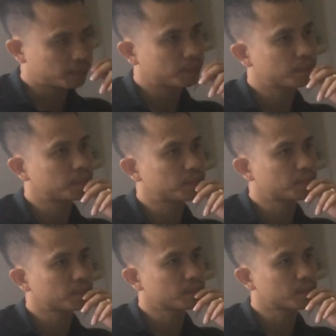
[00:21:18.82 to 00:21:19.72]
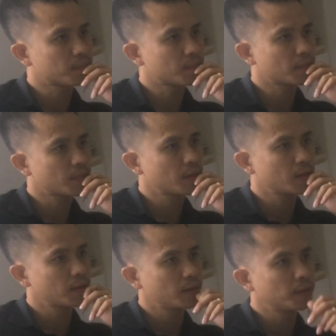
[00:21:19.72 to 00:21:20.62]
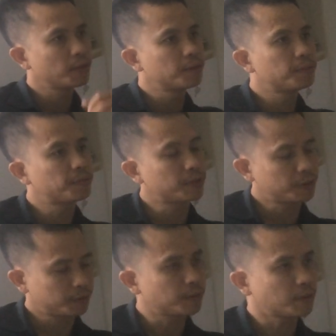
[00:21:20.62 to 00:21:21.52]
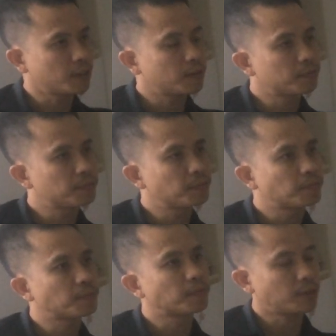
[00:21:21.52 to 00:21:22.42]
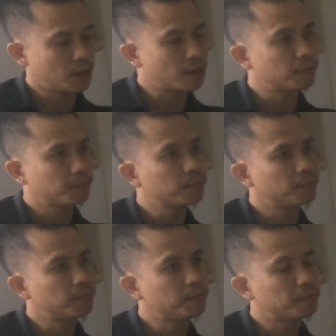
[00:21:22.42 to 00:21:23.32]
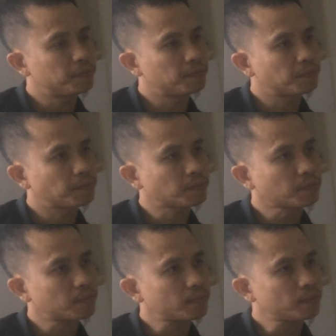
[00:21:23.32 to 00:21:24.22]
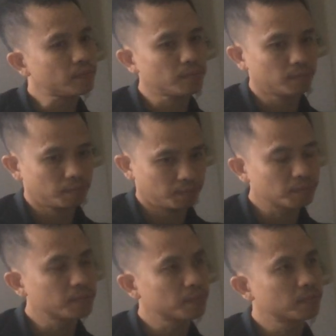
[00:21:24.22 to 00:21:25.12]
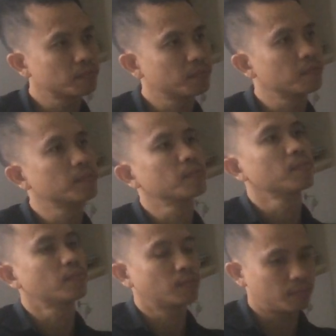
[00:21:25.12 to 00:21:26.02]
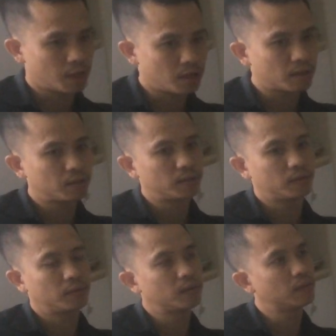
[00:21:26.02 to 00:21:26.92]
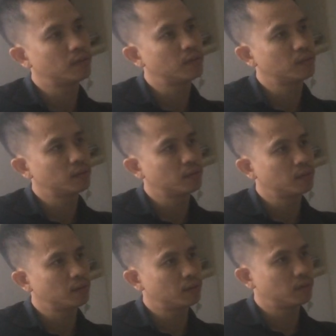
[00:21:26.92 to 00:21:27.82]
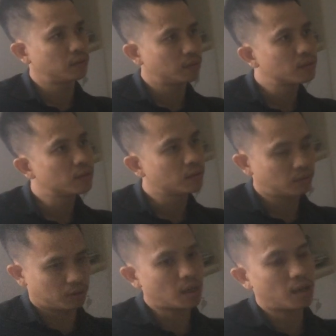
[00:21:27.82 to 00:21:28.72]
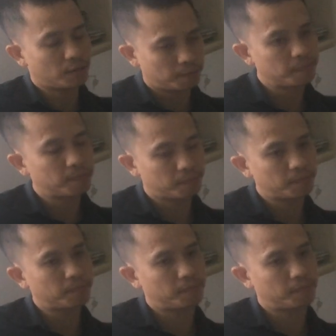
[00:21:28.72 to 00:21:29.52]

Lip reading: It can go up to 8% solids or even higher sometimes. But this one is more accurate because, and this is a patented method, on this one.